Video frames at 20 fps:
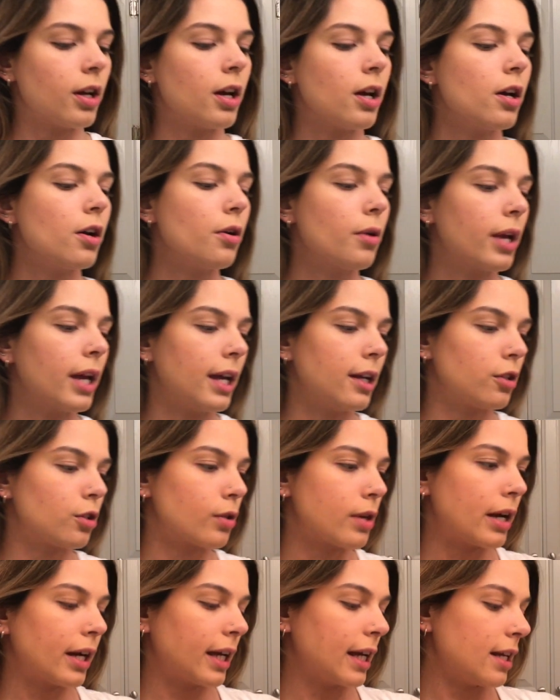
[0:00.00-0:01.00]
Okay,
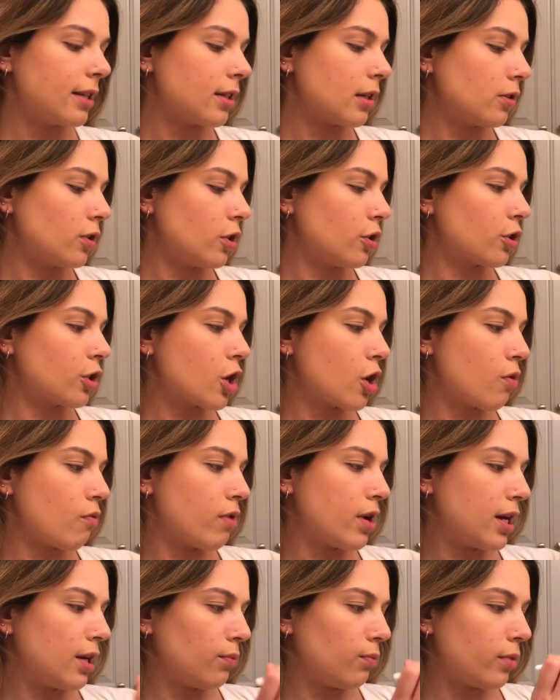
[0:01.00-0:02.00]
so I guess I'll just go
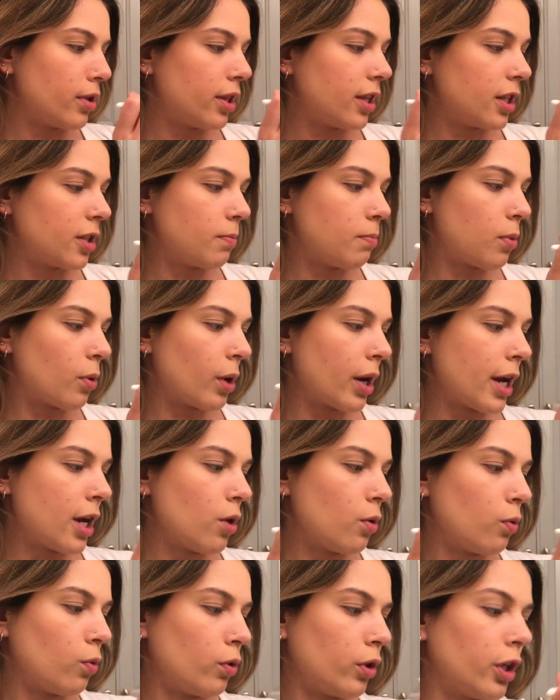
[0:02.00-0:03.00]
in with this
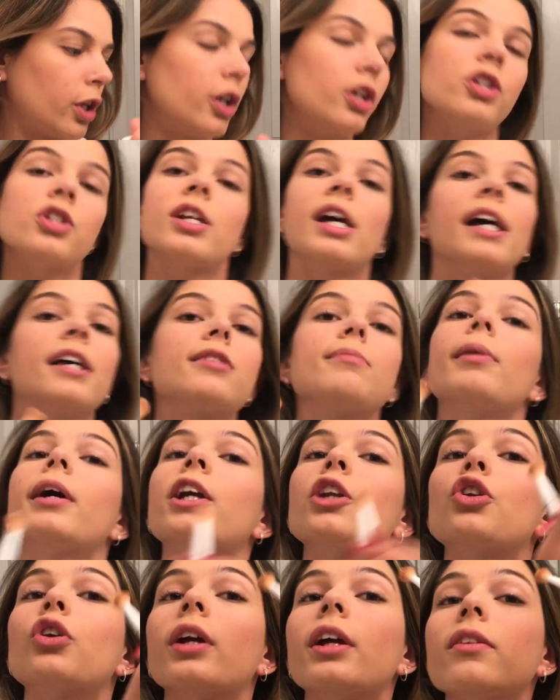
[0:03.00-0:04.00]
bright orange as my
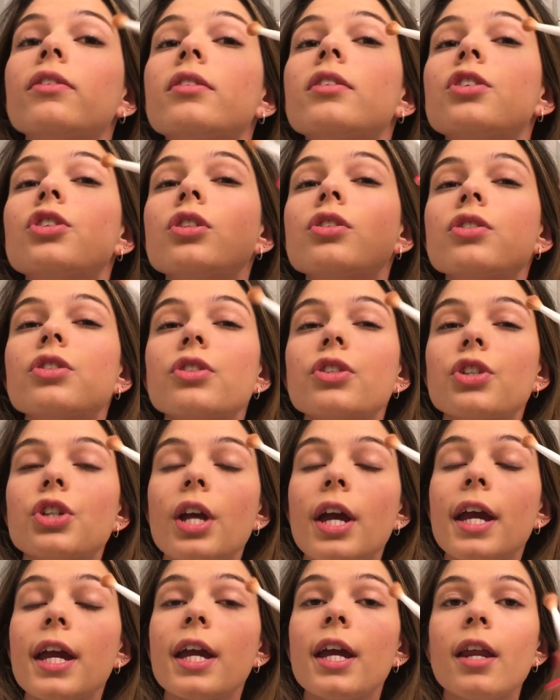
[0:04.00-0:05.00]
transition
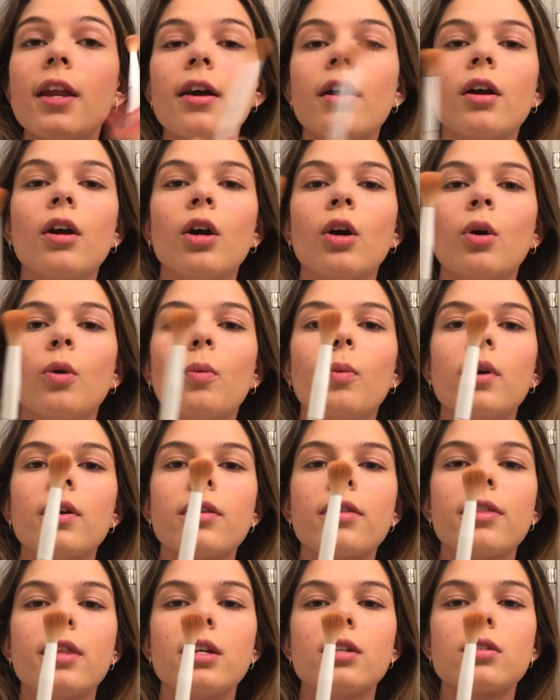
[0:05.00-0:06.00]
shade
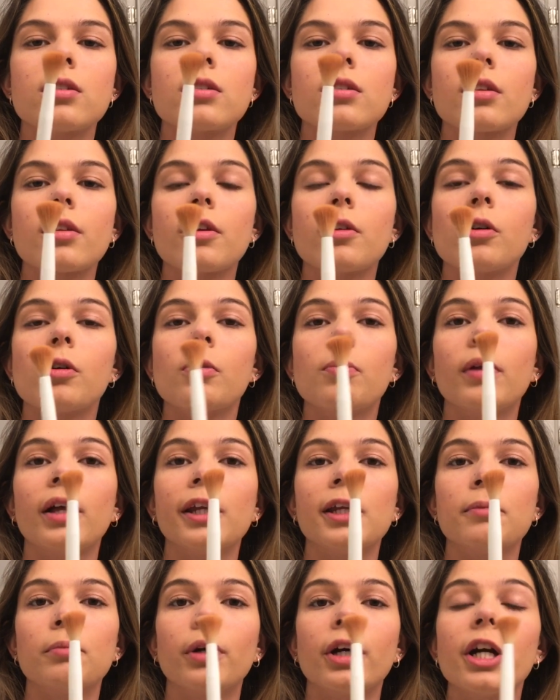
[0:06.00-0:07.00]
with this little
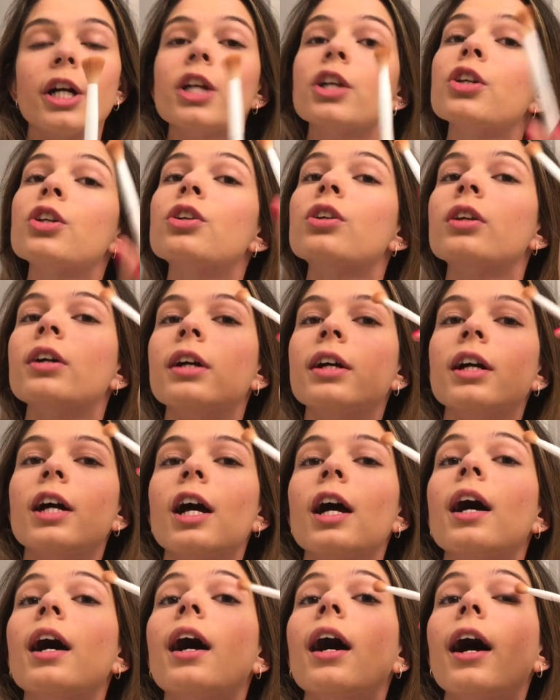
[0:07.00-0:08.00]
blending brush.
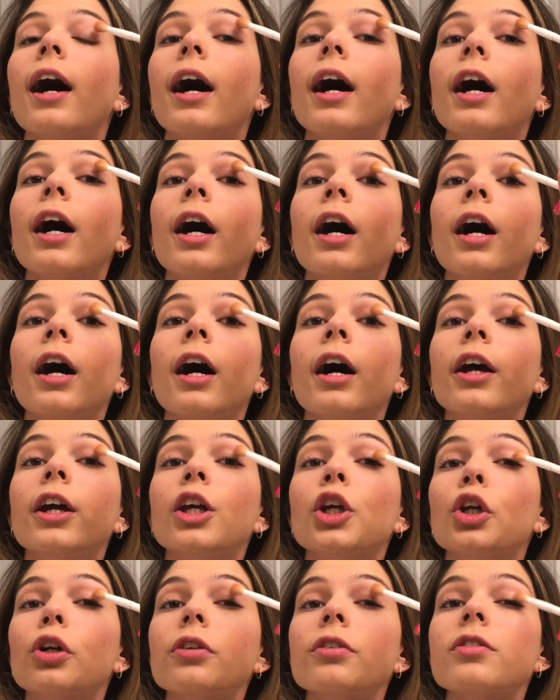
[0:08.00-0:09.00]

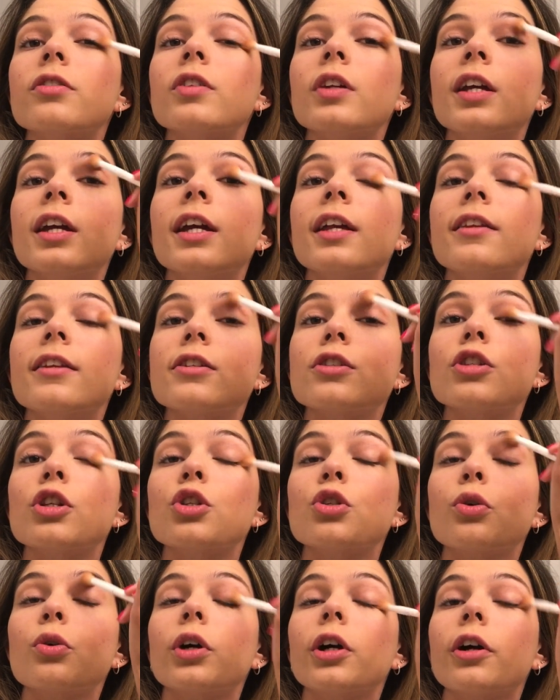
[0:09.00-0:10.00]
You'll see in this
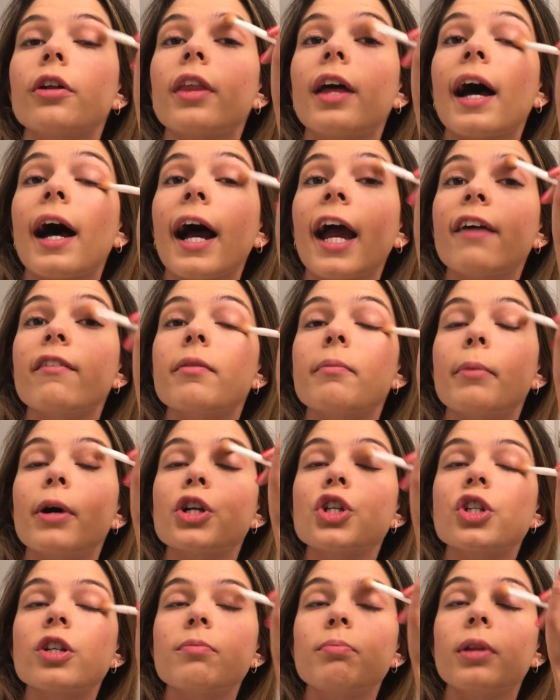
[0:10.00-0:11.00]
tutorial that I have a
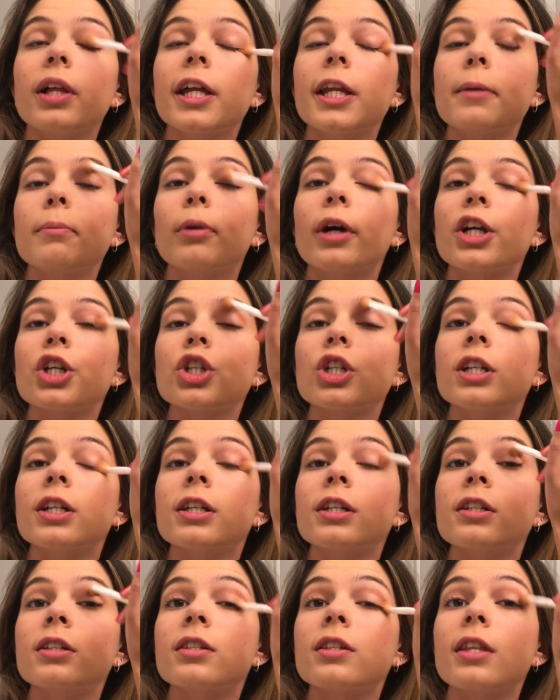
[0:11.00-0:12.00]
bunch of blending
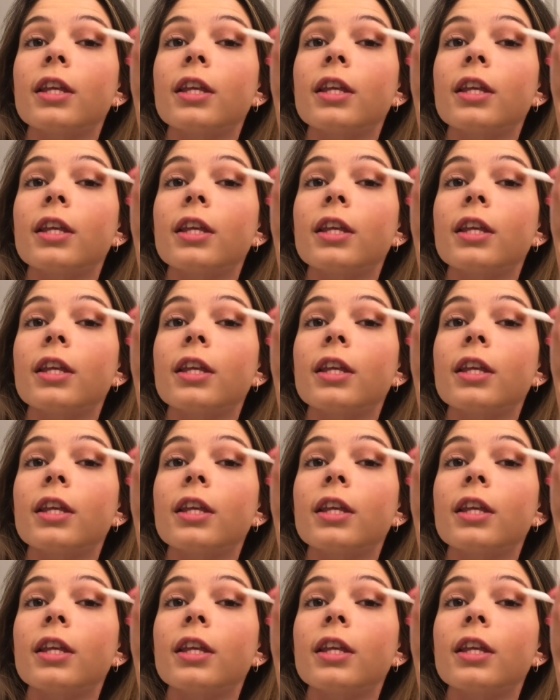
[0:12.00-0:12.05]
brushes.